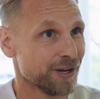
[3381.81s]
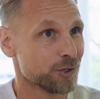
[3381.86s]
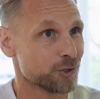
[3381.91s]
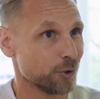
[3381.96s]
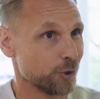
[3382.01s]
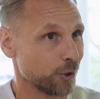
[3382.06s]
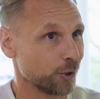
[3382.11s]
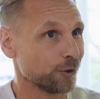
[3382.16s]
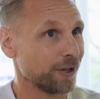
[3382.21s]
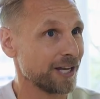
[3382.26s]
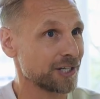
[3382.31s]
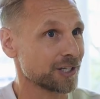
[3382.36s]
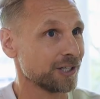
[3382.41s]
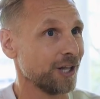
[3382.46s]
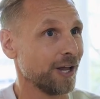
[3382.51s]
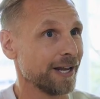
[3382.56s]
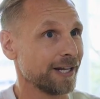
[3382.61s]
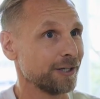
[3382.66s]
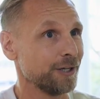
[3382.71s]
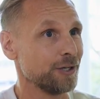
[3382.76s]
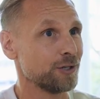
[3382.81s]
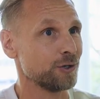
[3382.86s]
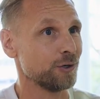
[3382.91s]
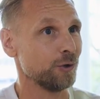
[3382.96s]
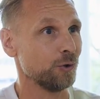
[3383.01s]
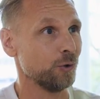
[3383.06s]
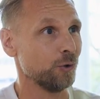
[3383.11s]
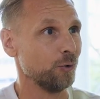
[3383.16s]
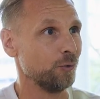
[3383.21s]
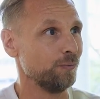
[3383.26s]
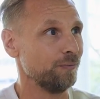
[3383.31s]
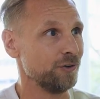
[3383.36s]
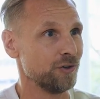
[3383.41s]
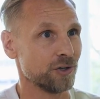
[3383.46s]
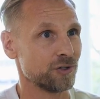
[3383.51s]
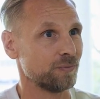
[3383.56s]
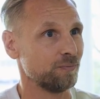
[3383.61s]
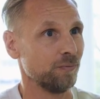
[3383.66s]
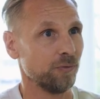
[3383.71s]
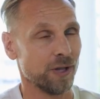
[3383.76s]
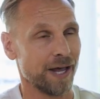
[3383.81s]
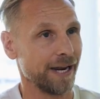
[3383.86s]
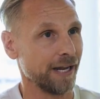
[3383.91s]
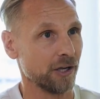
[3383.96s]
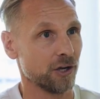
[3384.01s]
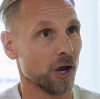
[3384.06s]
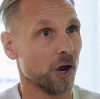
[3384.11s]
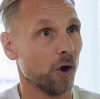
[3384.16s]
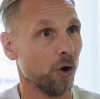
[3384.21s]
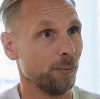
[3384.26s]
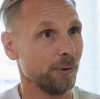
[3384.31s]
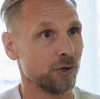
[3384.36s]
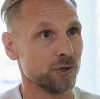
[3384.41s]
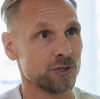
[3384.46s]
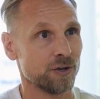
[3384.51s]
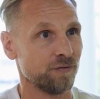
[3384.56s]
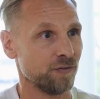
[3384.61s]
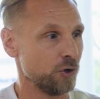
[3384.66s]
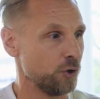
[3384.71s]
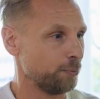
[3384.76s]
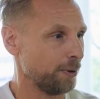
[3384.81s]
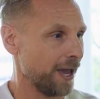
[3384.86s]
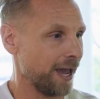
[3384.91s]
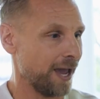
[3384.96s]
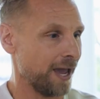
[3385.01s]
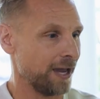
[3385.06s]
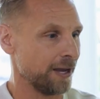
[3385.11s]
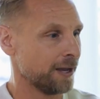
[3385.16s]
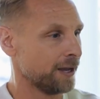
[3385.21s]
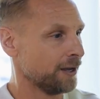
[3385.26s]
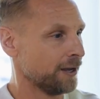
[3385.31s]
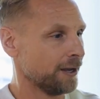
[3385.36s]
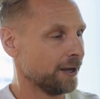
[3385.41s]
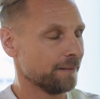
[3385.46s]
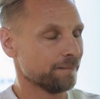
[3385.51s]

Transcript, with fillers: So you're less likely to just let it go because if you pay,